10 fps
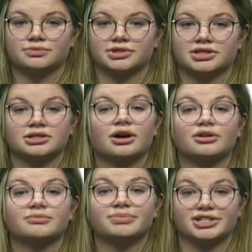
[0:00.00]

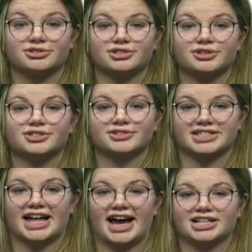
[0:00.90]
or
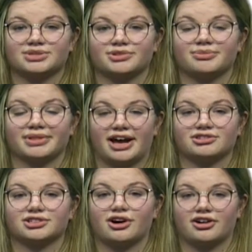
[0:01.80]
slacks with a
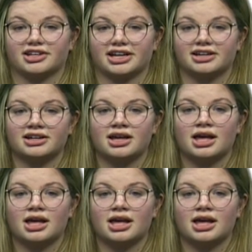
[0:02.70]
blouse or cardigan.